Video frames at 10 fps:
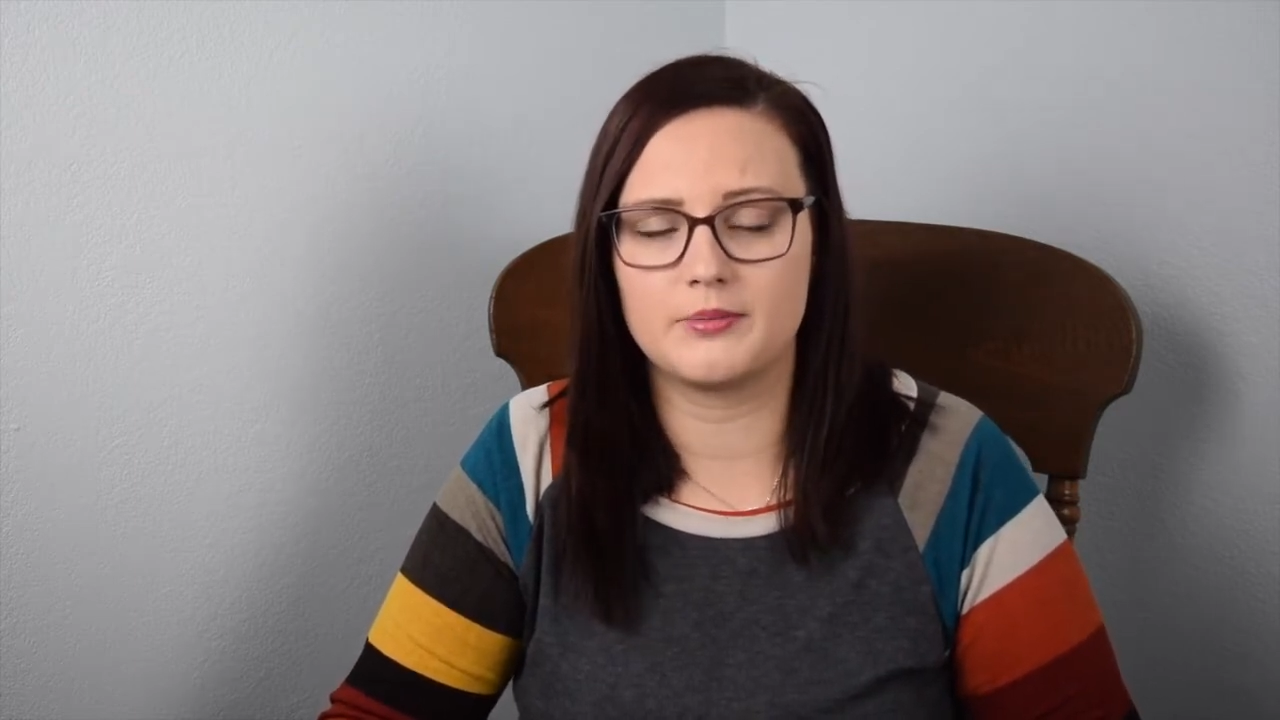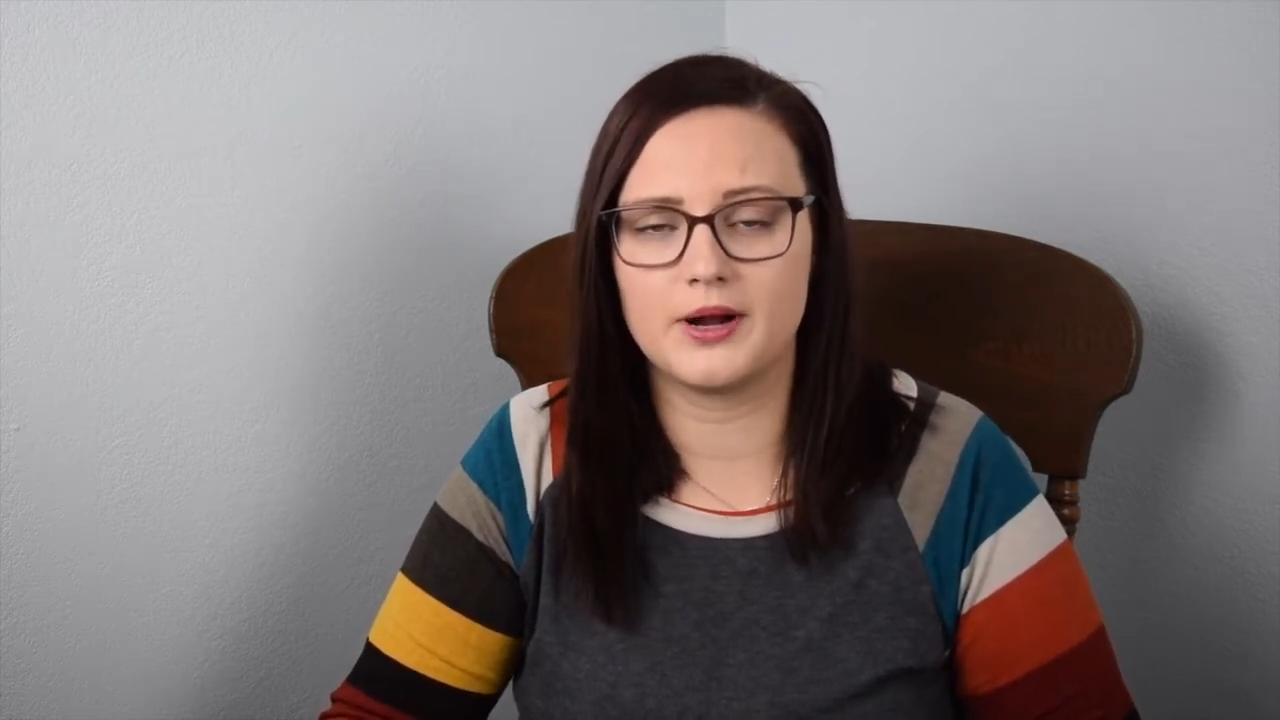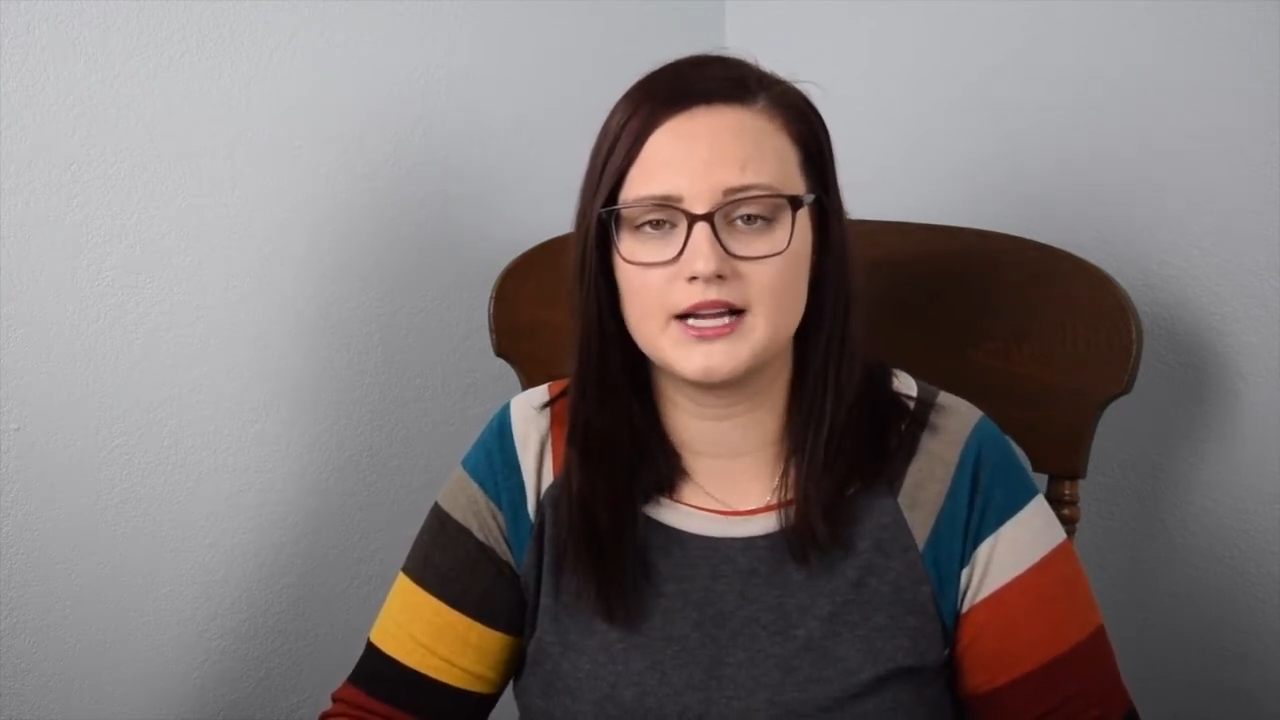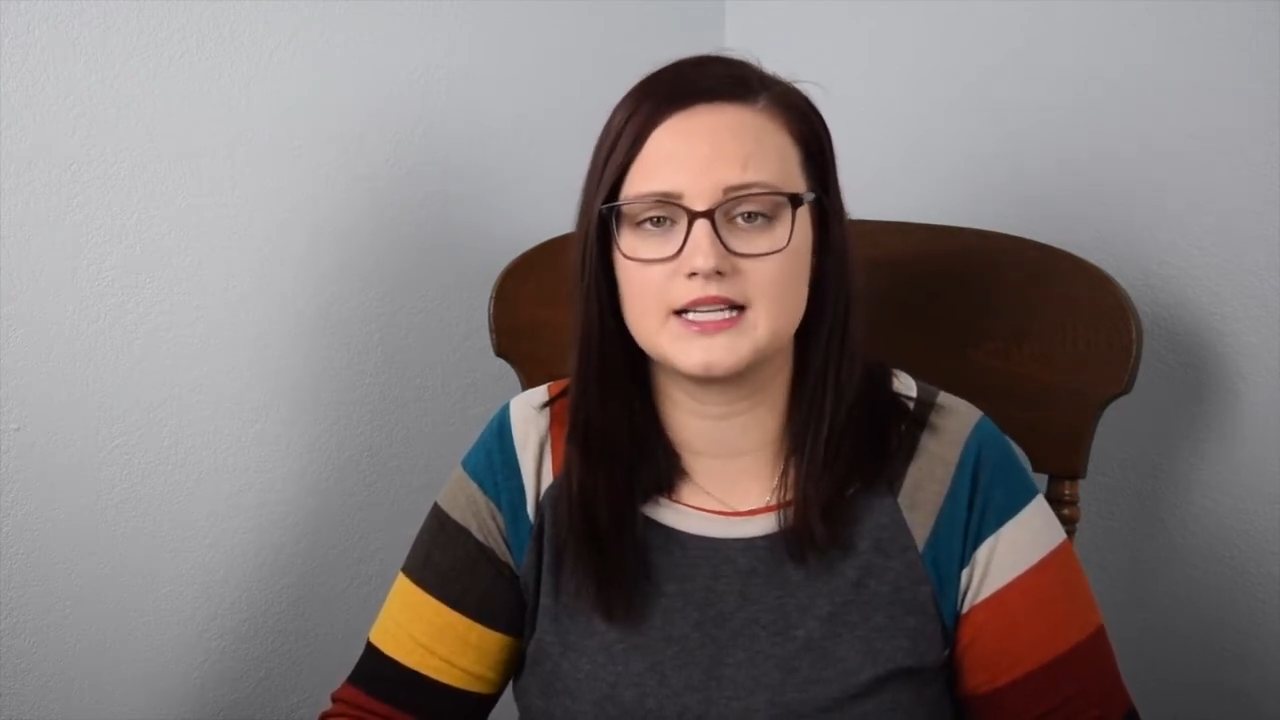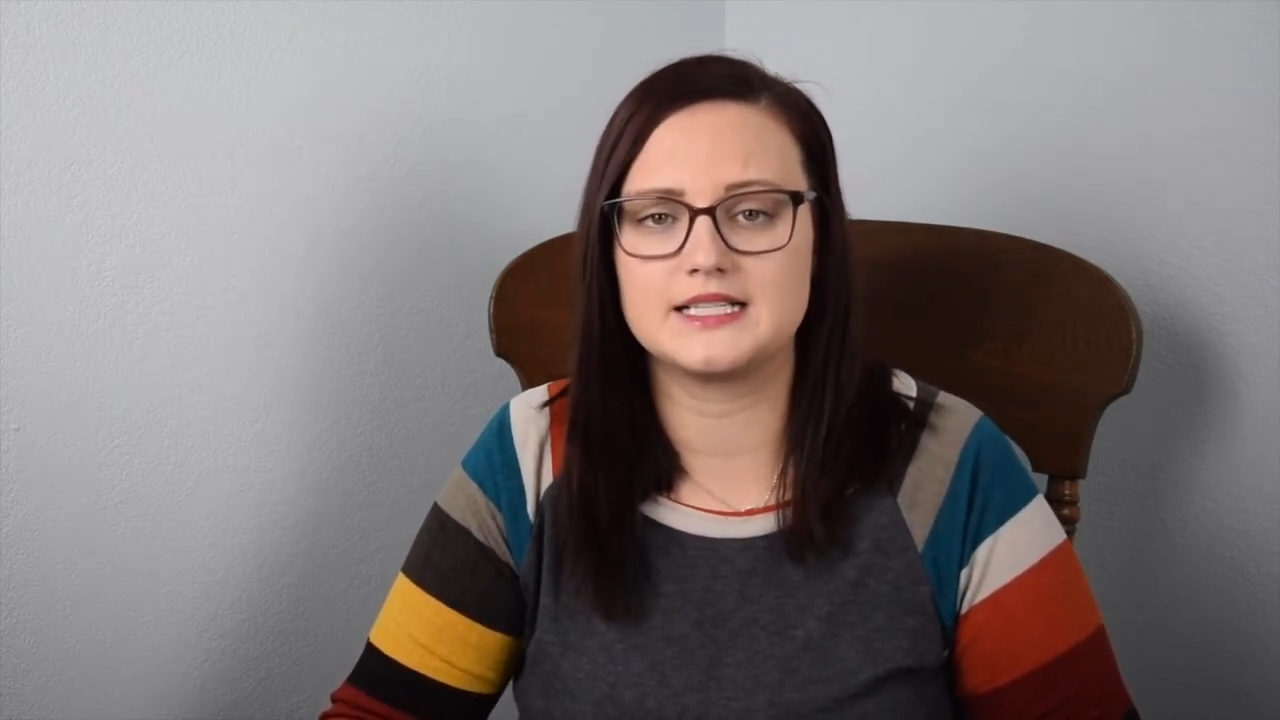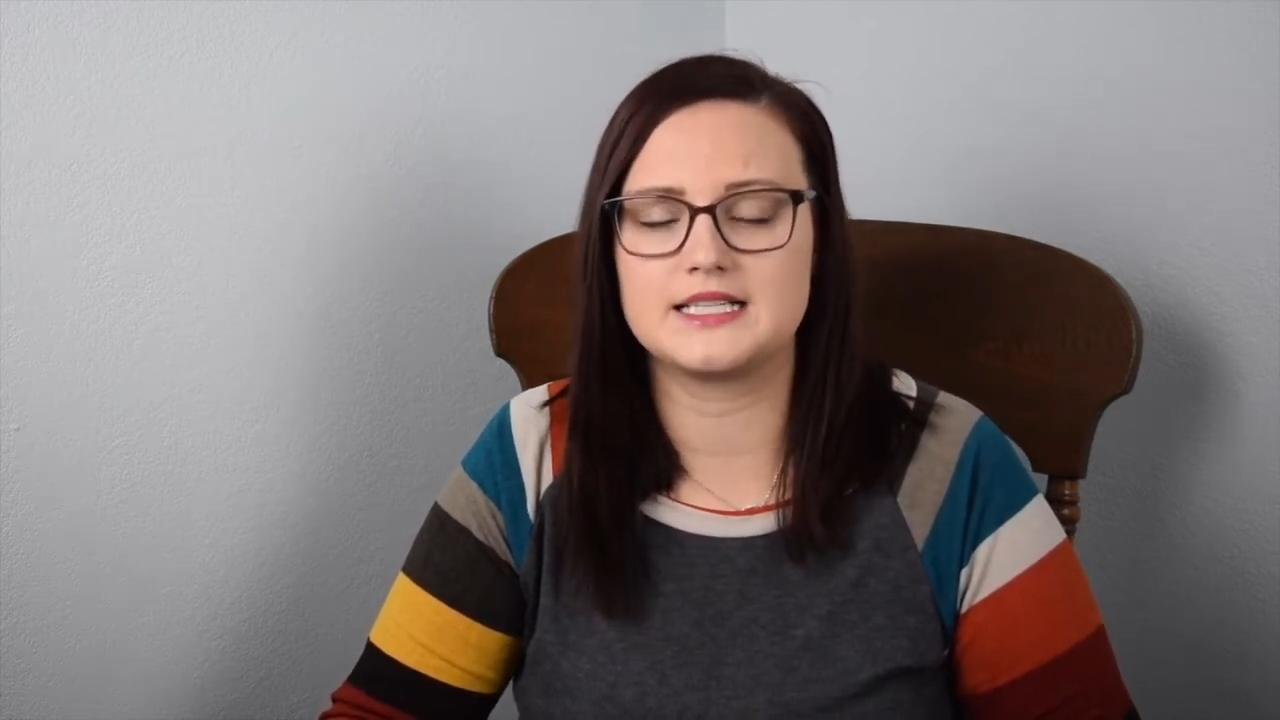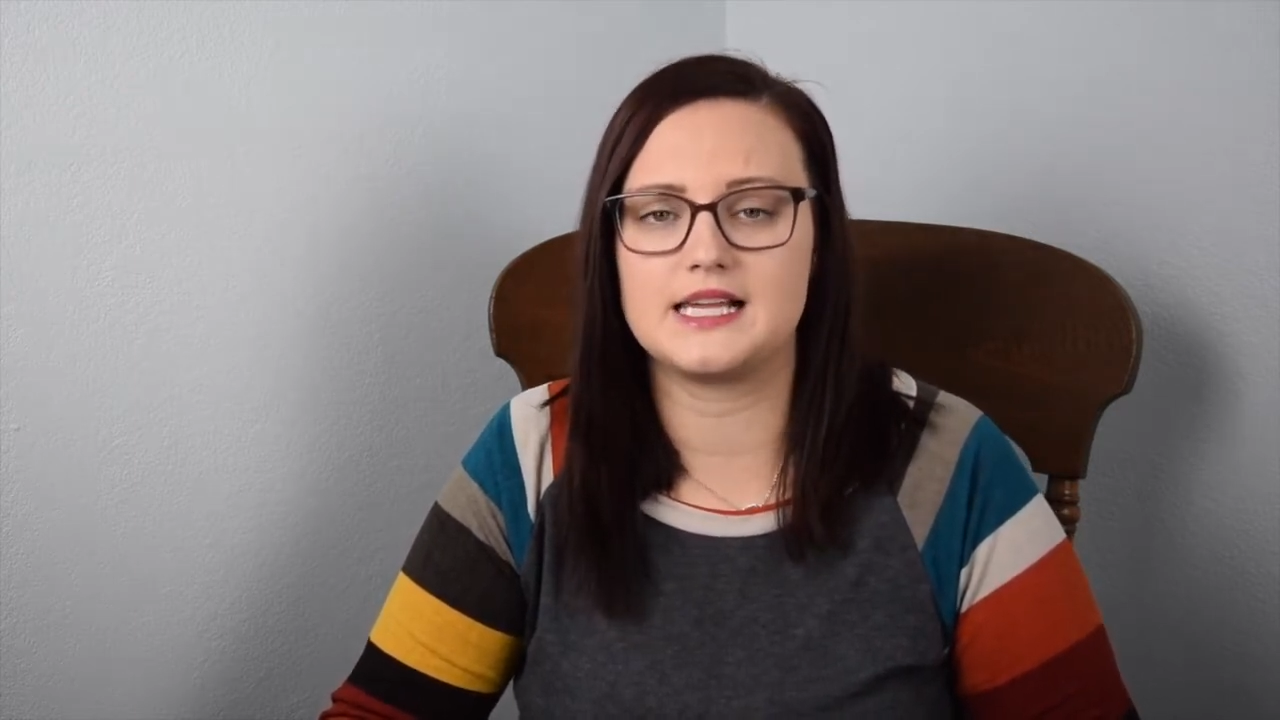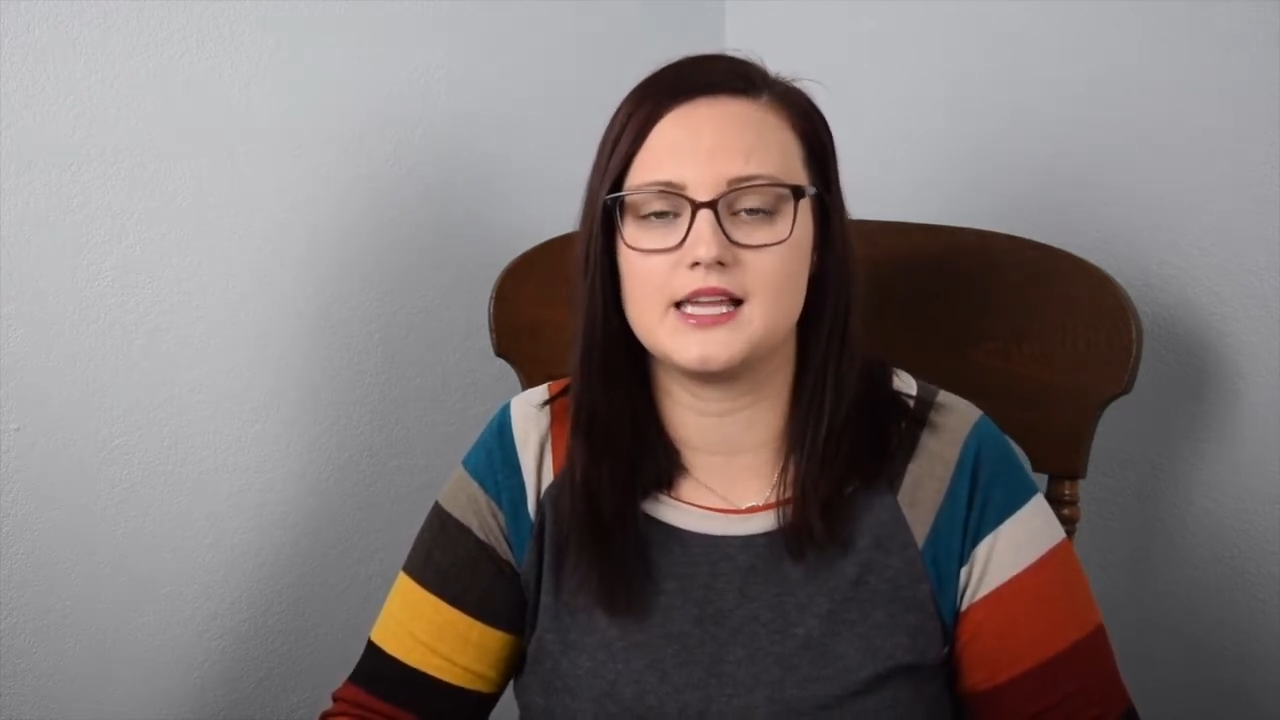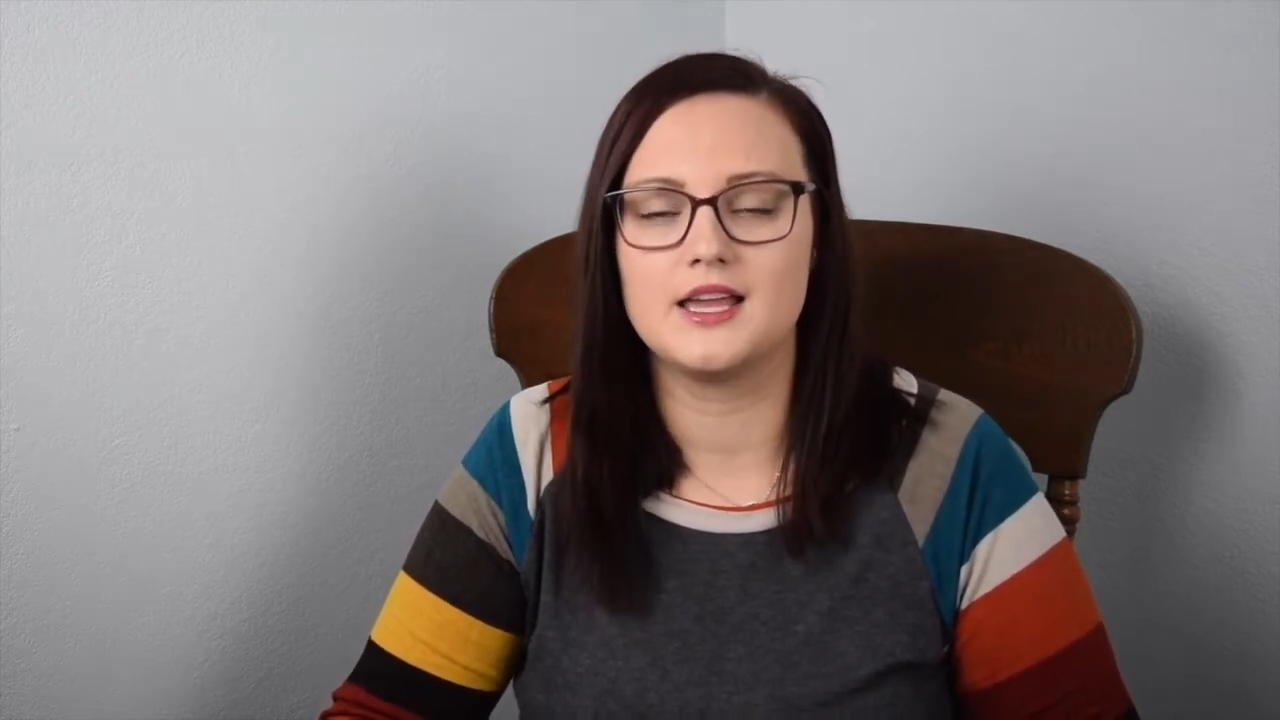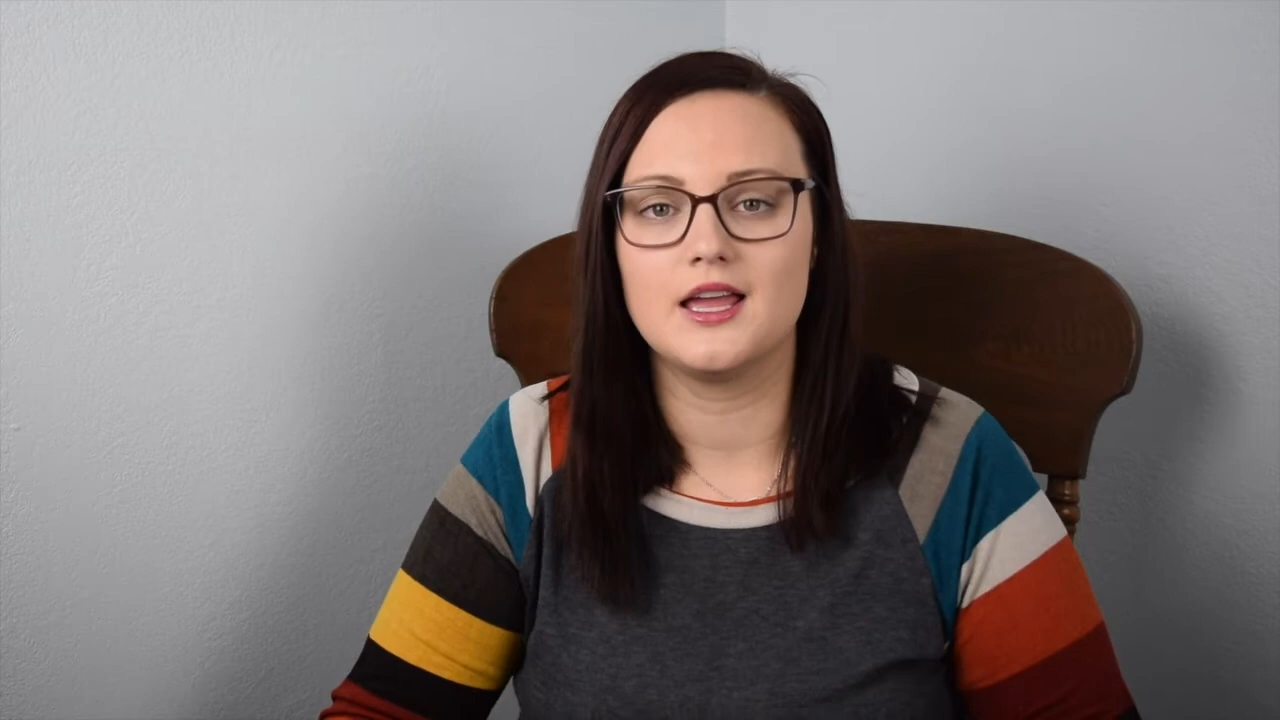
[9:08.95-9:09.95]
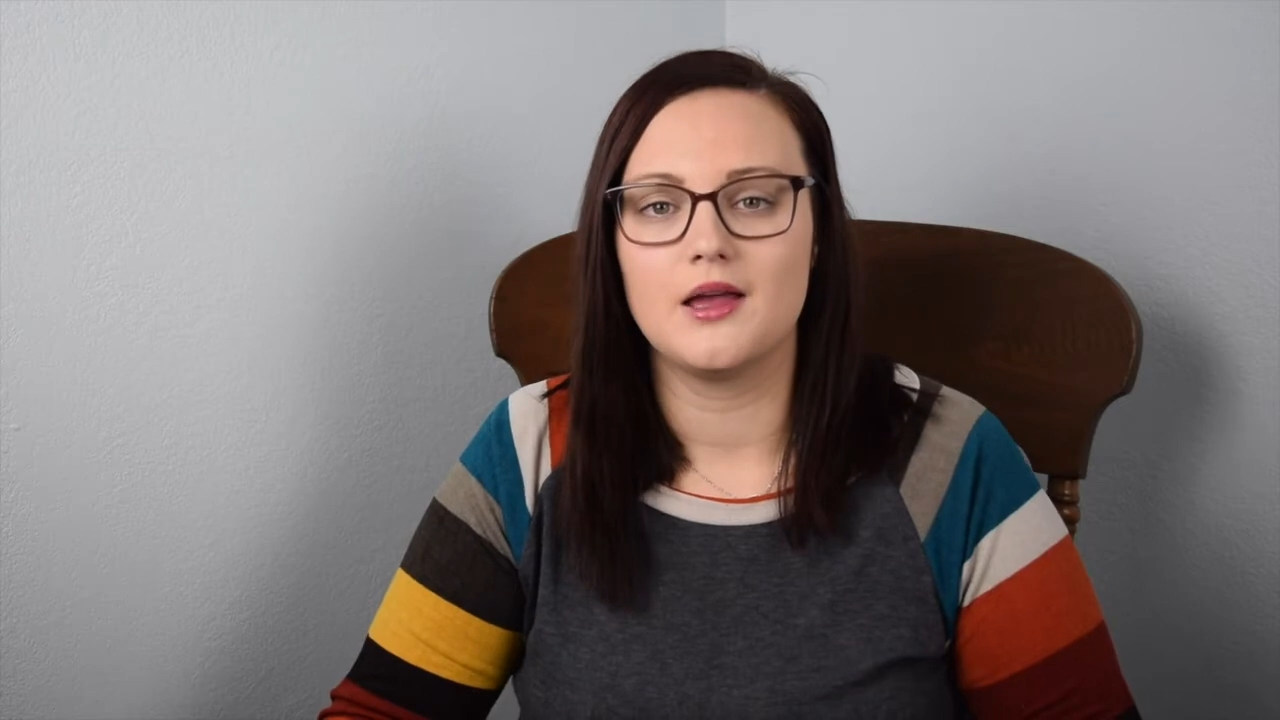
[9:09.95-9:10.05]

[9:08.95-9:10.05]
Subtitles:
pregnancy,